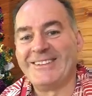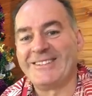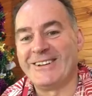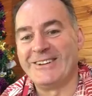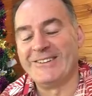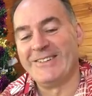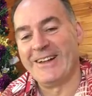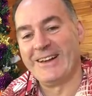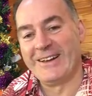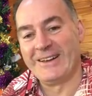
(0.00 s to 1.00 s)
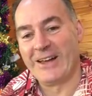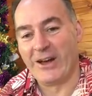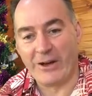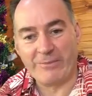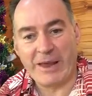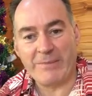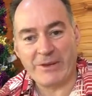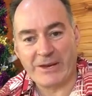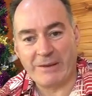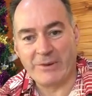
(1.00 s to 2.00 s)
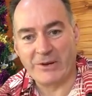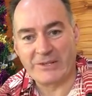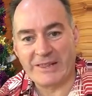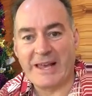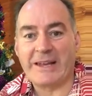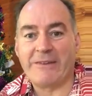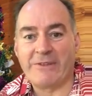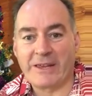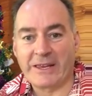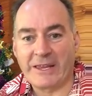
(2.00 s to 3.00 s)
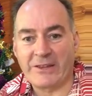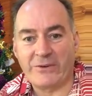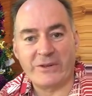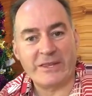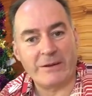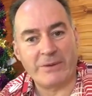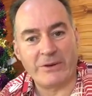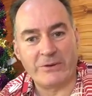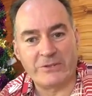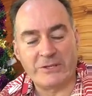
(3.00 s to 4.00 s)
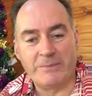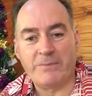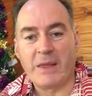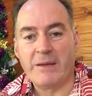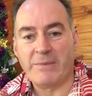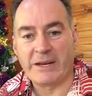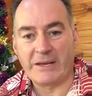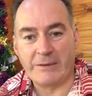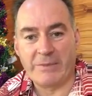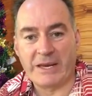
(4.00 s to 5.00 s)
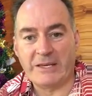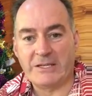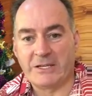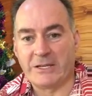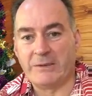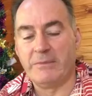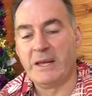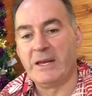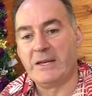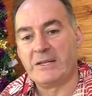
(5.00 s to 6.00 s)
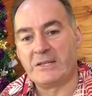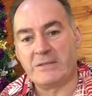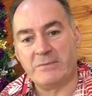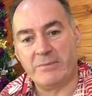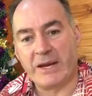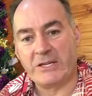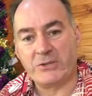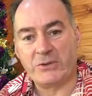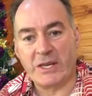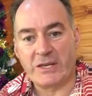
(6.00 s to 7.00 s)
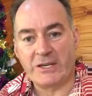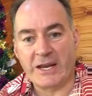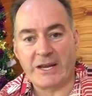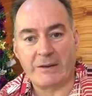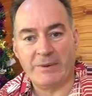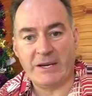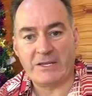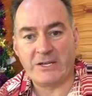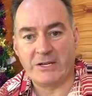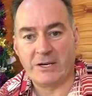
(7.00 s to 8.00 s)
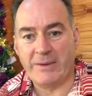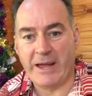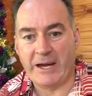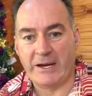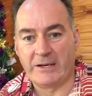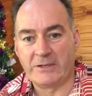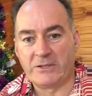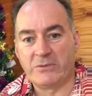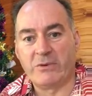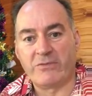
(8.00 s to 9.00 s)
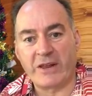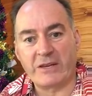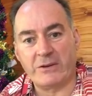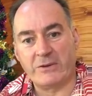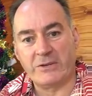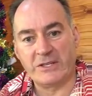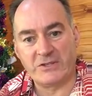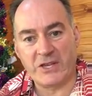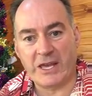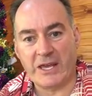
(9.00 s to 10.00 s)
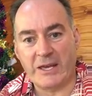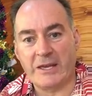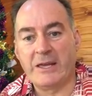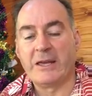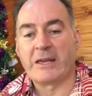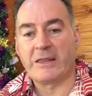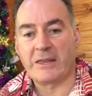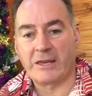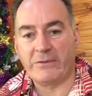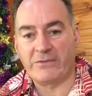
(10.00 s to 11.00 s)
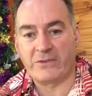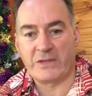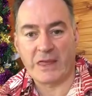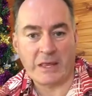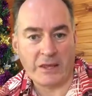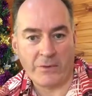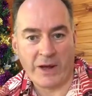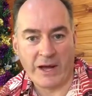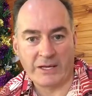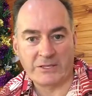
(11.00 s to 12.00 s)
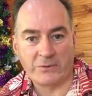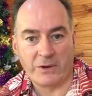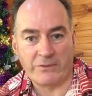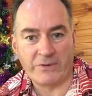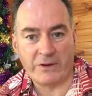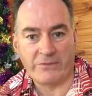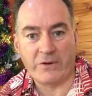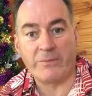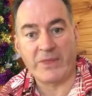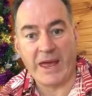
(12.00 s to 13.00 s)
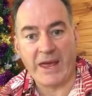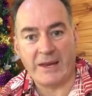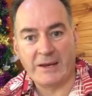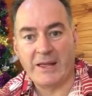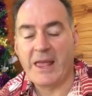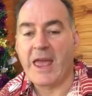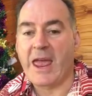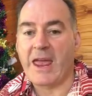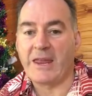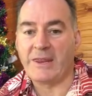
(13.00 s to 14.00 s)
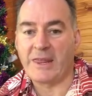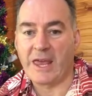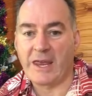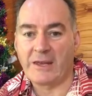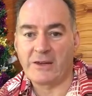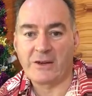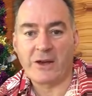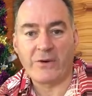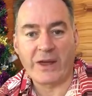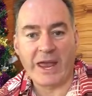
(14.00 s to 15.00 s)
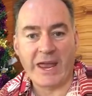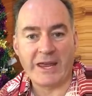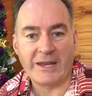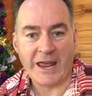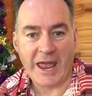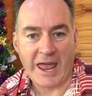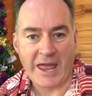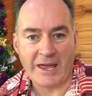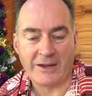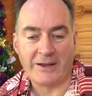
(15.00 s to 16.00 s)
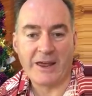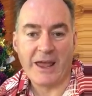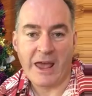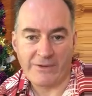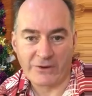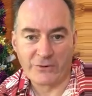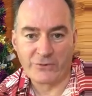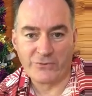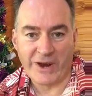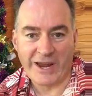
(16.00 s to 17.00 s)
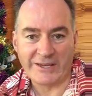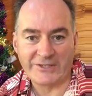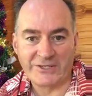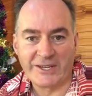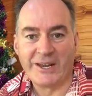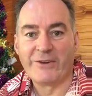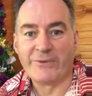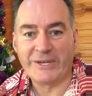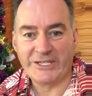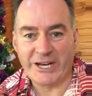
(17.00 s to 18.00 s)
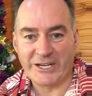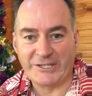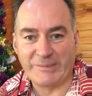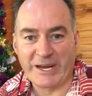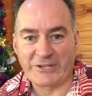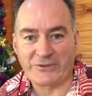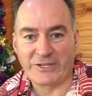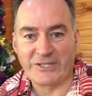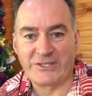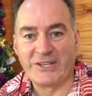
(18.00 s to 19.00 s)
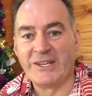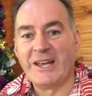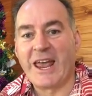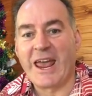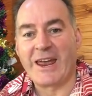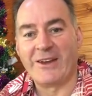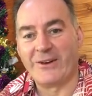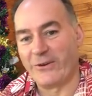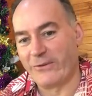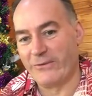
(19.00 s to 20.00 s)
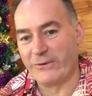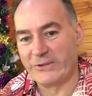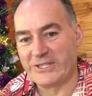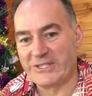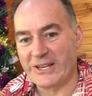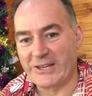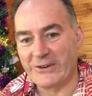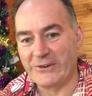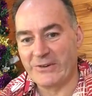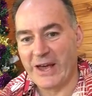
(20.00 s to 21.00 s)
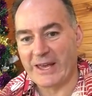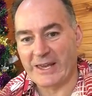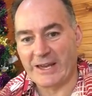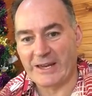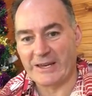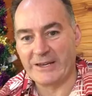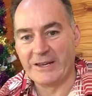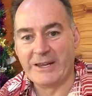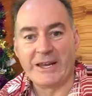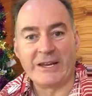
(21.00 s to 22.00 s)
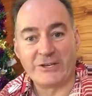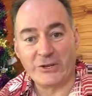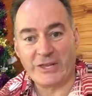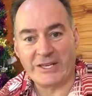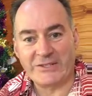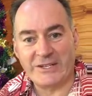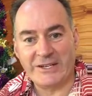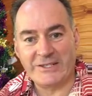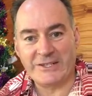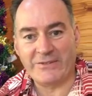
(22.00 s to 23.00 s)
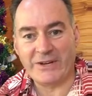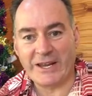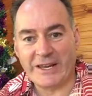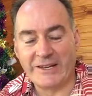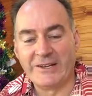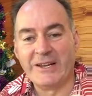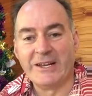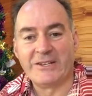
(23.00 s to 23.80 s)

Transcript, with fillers: So uh, maybe you come along to that. If you can get to it, that'd be awesome. But in the meantime, just make sure that you take a bit of time out to reflect on this year, get the gifts that there are to offer from that, and then go ahead and have a good rest, recharge your batteries, and I look forward to seeing you again in two thousand seventeen.